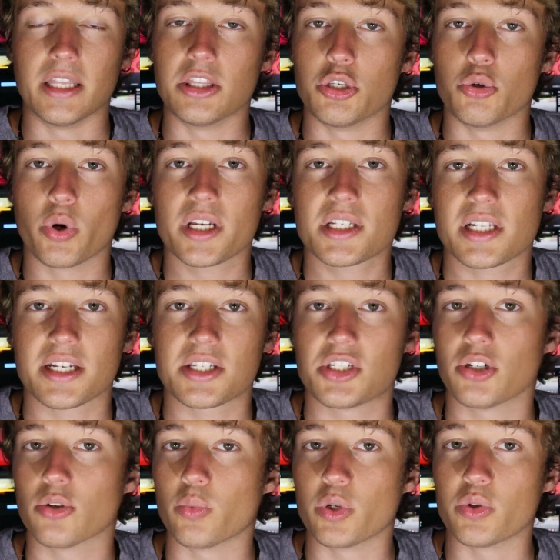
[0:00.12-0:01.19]
In the US
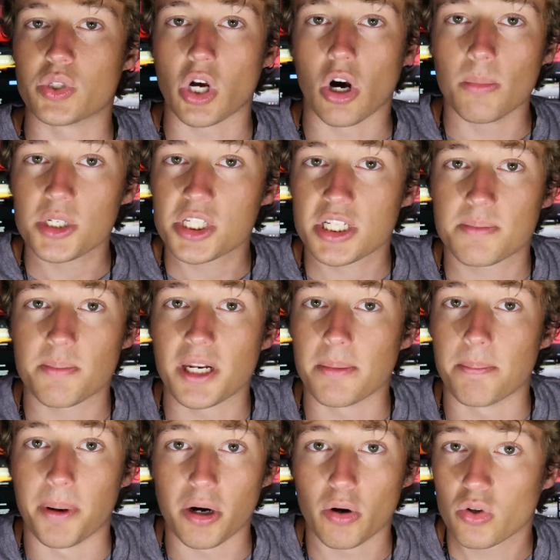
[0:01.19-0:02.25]
last year, we used almost as
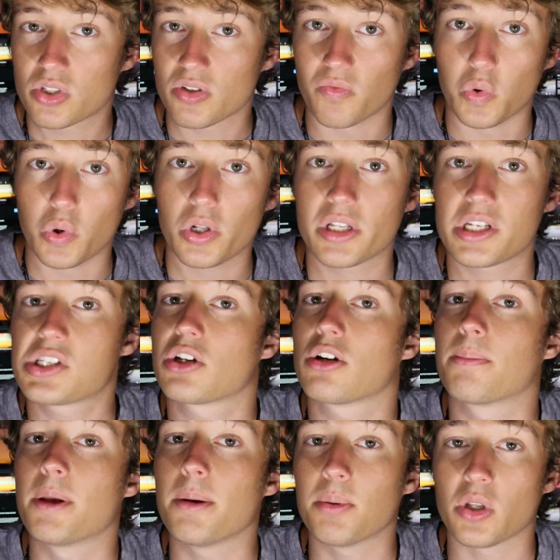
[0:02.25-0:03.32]
many barrels of oil as
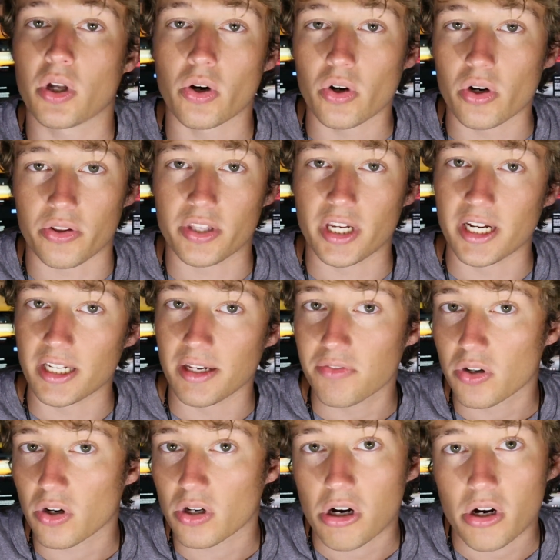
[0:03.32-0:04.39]
there are people on Earth, and
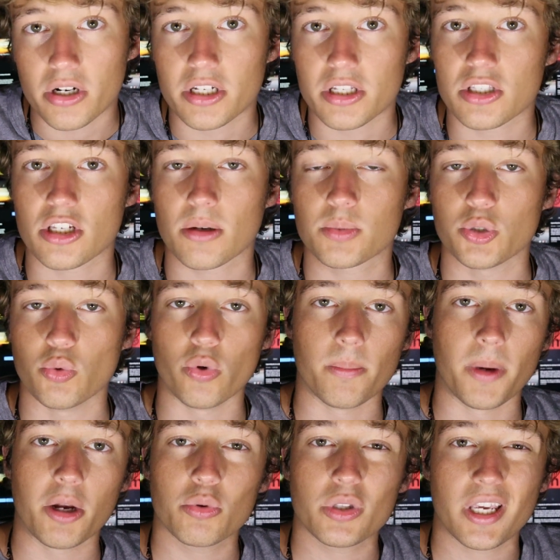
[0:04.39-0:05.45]
given our current consumption,
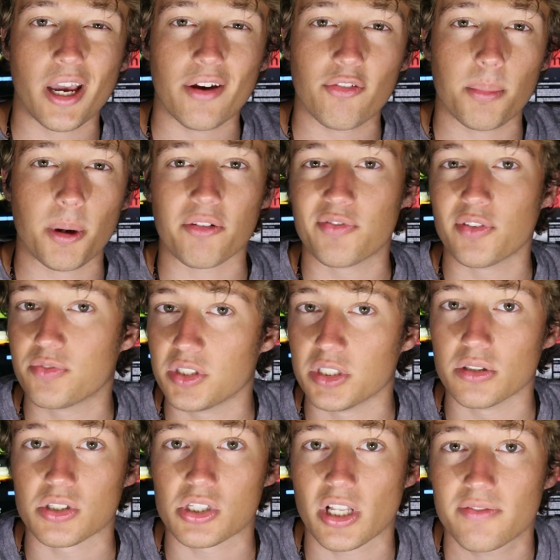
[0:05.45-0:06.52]
we may only have about
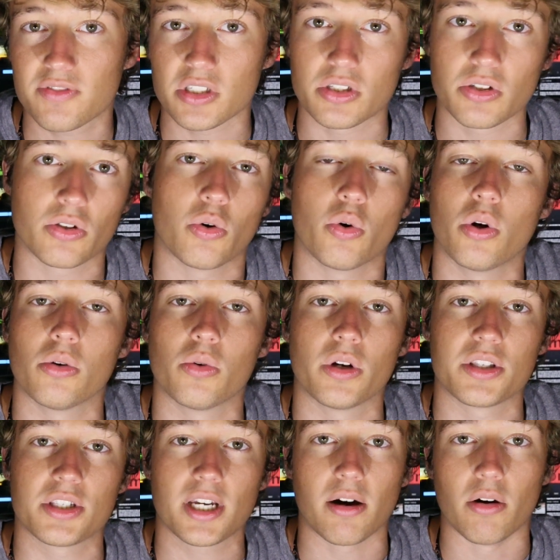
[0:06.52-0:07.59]
50 years left until the oil
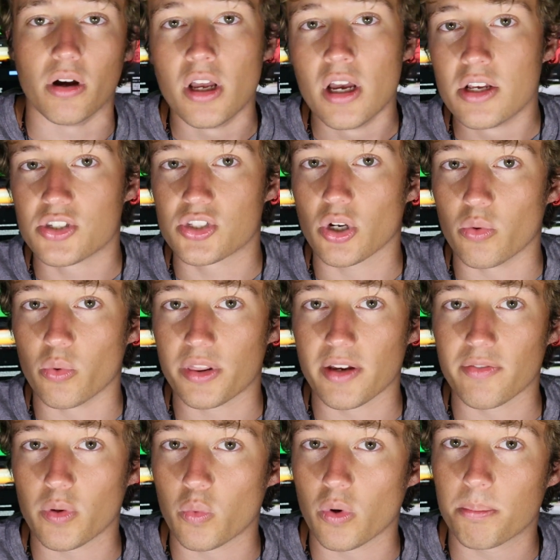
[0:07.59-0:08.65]
runs out. So,
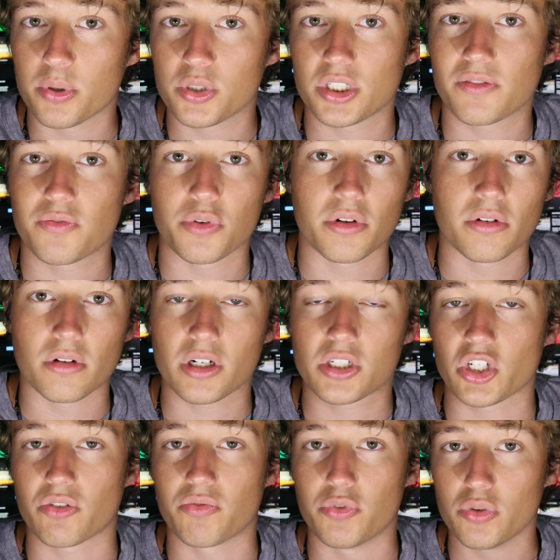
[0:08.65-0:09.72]
with everyone pushing for an
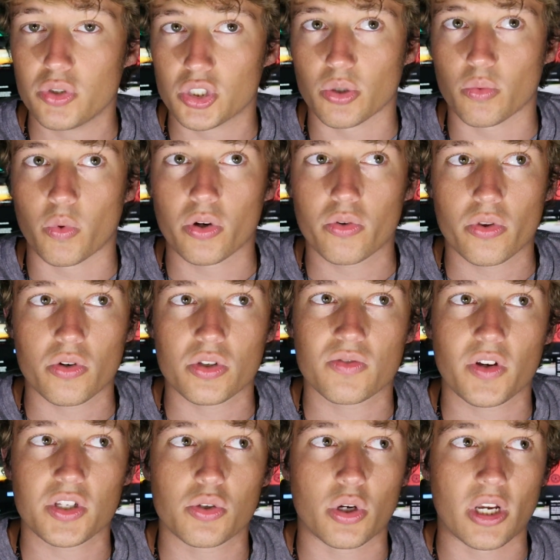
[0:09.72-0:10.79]
electric future, what do
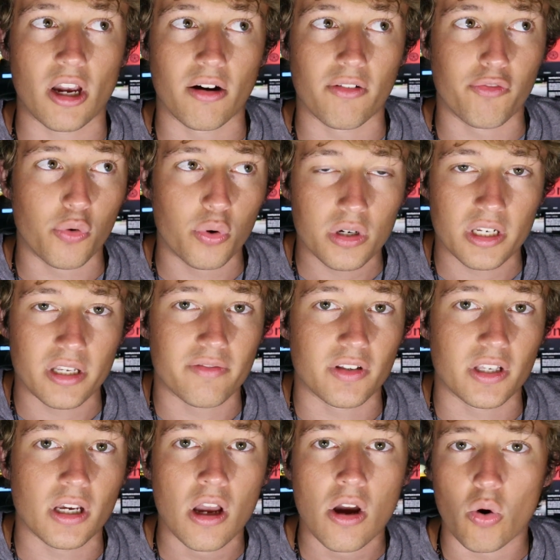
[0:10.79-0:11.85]
those of us who can't afford an
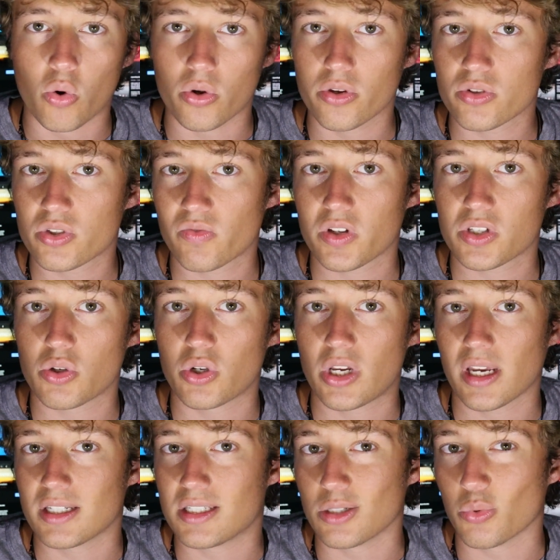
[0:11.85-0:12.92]
EV, or those of us who
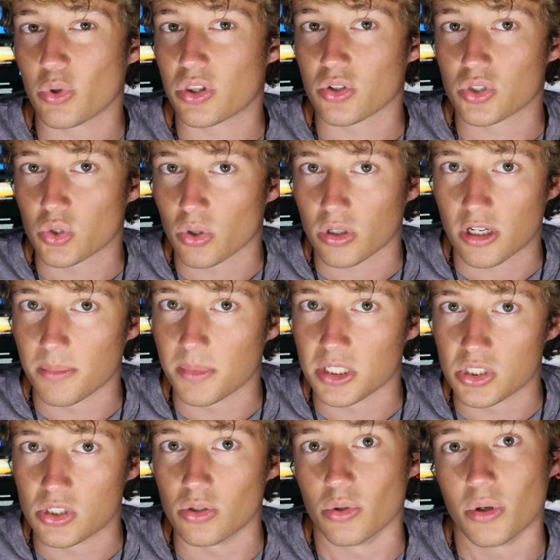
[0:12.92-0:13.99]
can't deal with their
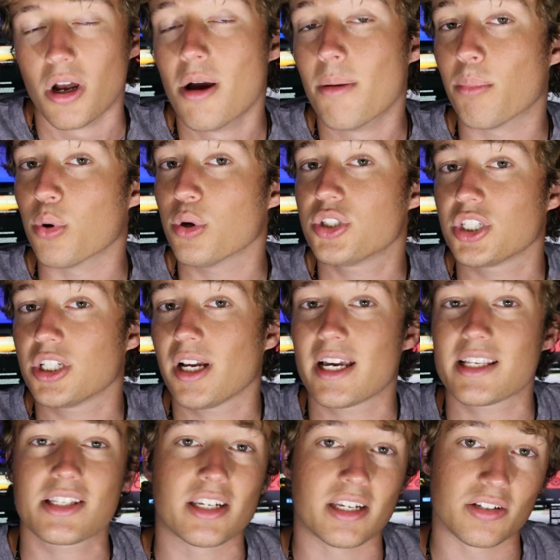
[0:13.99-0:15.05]
shortcomings do? Porsche
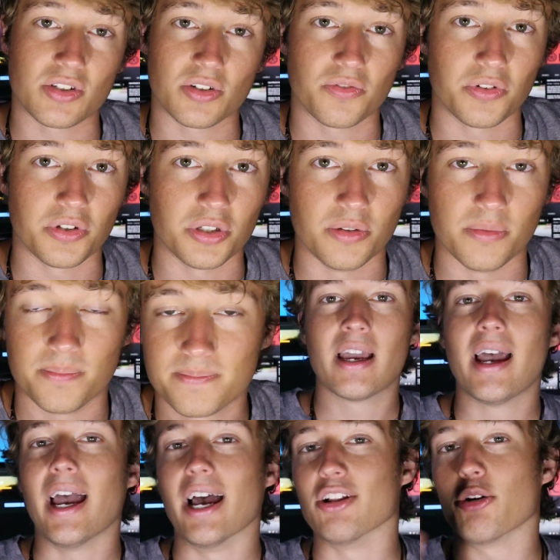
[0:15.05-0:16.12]
has an answer for you.
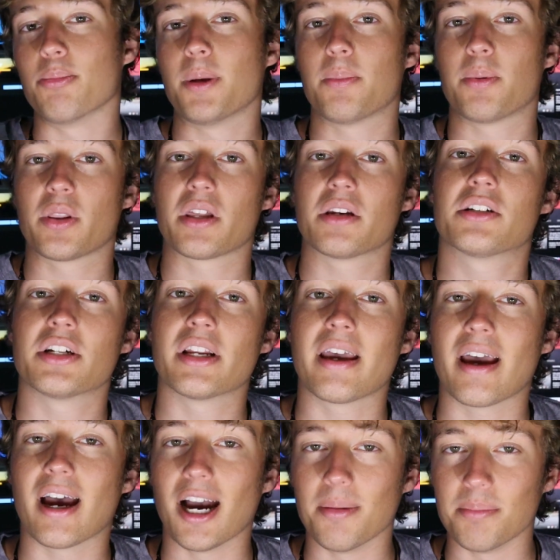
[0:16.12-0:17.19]
Hello people of the
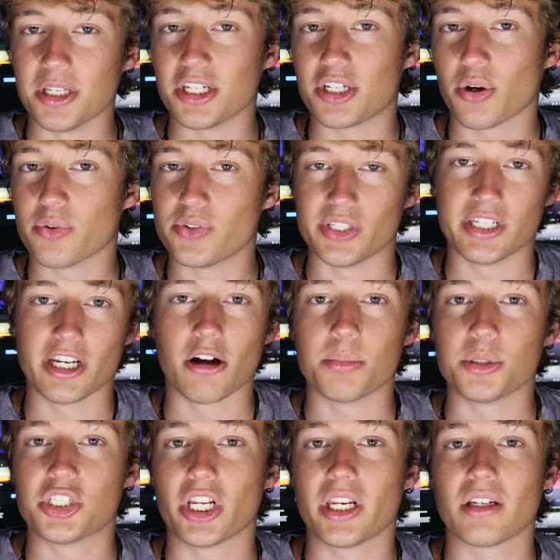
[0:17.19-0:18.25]
internet, I'm Nico and today
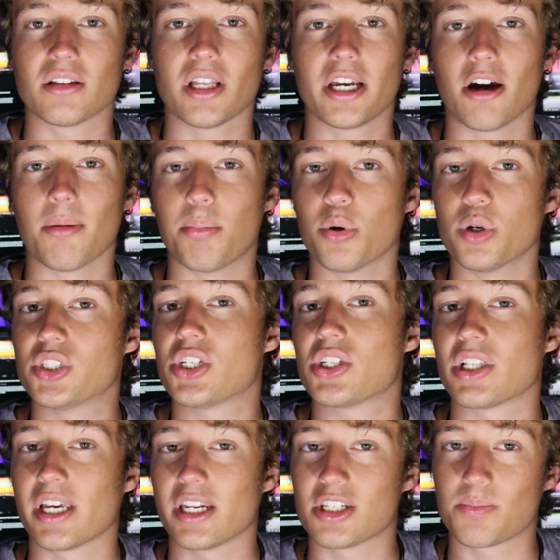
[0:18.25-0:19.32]
I'll be shedding light on
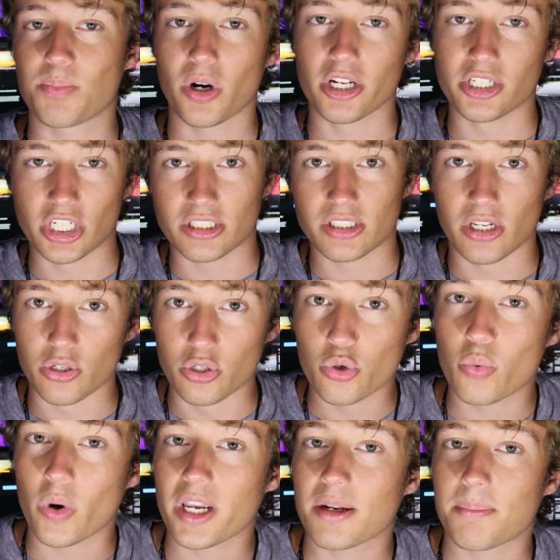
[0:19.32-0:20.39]
Porsche's latest project, a
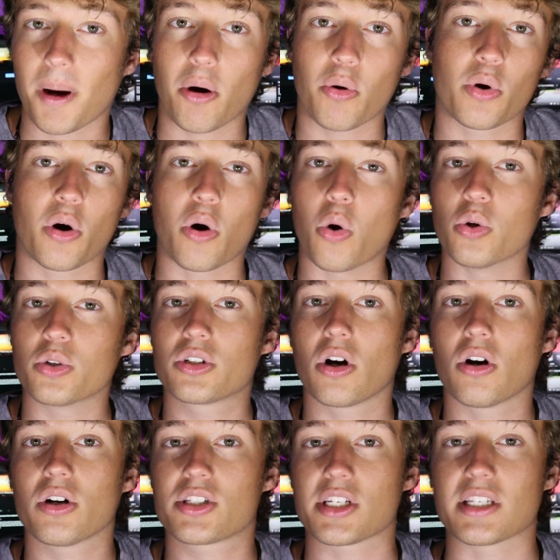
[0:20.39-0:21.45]
new way to power our old
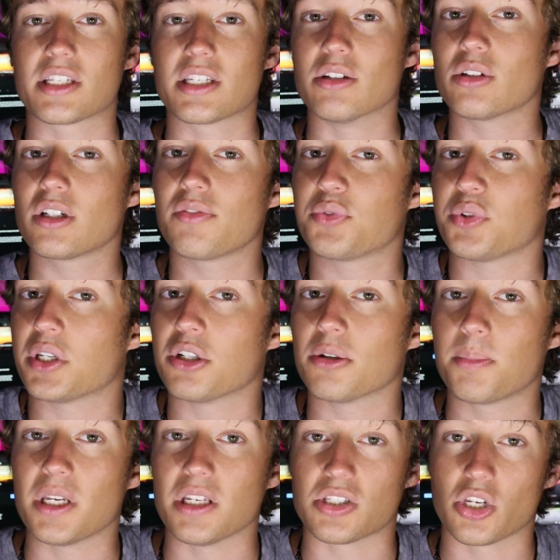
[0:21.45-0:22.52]
cars and still give you
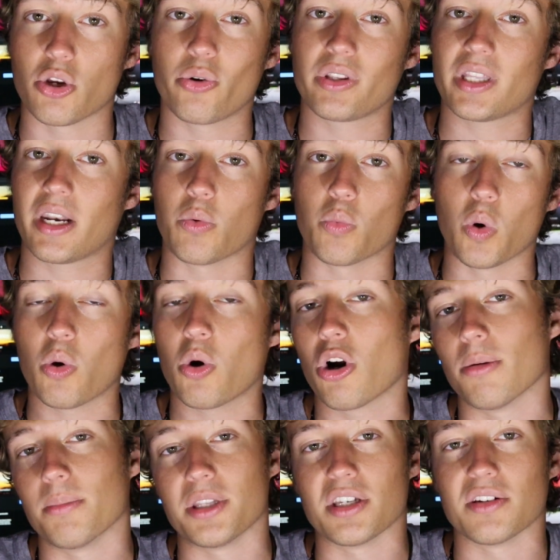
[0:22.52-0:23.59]
inner peace knowing that it won't
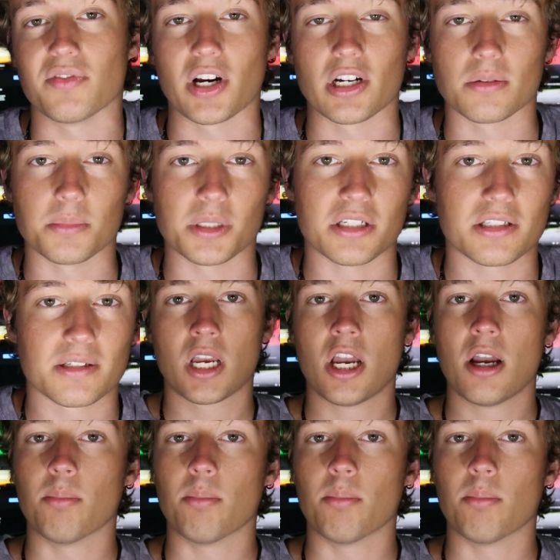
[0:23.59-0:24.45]
harm the environment.